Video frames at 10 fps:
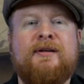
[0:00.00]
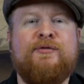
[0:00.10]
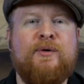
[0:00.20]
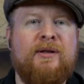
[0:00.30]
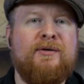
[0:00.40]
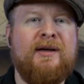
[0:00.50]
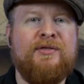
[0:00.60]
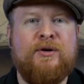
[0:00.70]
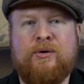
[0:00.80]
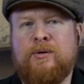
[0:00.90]
if we look
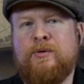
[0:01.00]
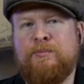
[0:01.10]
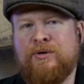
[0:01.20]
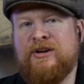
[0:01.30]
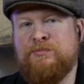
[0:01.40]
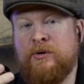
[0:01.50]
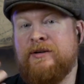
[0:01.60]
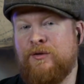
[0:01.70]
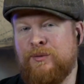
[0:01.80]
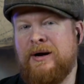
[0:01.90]
at the normal price point
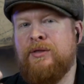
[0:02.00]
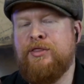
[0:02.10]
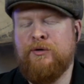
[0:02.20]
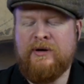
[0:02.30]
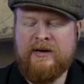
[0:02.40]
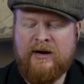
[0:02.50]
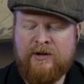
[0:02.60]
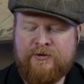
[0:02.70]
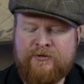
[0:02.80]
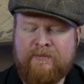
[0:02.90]
of around
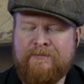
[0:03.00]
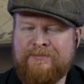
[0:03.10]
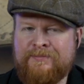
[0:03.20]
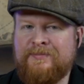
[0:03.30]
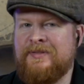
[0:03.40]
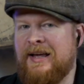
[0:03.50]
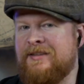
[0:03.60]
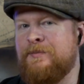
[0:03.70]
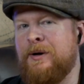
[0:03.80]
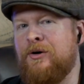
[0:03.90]
$30,
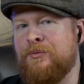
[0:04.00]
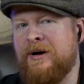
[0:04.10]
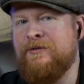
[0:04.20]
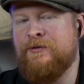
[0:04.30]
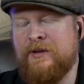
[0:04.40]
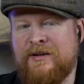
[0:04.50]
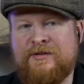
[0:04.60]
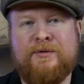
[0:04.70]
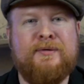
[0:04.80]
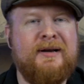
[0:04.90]
that's about right for these.
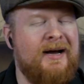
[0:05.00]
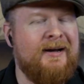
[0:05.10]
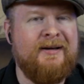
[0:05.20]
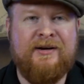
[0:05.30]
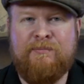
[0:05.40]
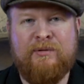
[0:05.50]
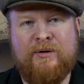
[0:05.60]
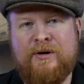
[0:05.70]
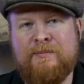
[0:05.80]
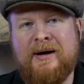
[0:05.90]
They're not gonna
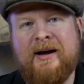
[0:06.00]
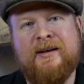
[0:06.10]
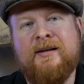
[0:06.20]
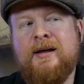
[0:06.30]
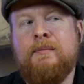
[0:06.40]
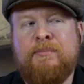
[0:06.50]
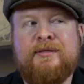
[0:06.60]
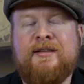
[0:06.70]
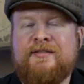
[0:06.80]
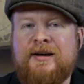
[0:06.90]
blow your mind,
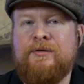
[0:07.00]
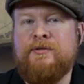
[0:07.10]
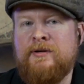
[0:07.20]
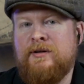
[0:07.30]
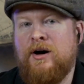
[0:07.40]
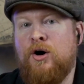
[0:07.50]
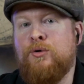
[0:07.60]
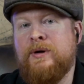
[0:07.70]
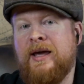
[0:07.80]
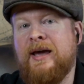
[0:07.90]
but they sound
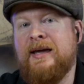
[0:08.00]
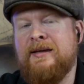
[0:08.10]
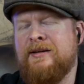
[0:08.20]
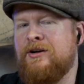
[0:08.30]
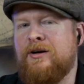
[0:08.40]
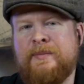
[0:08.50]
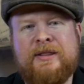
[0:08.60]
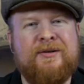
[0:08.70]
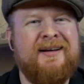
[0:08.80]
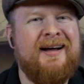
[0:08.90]
okay. You know what I
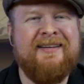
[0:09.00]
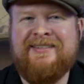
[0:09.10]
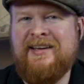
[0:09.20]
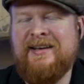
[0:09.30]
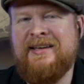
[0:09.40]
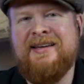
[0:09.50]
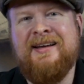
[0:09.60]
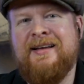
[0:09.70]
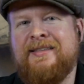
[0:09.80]
mean? They're not tinny.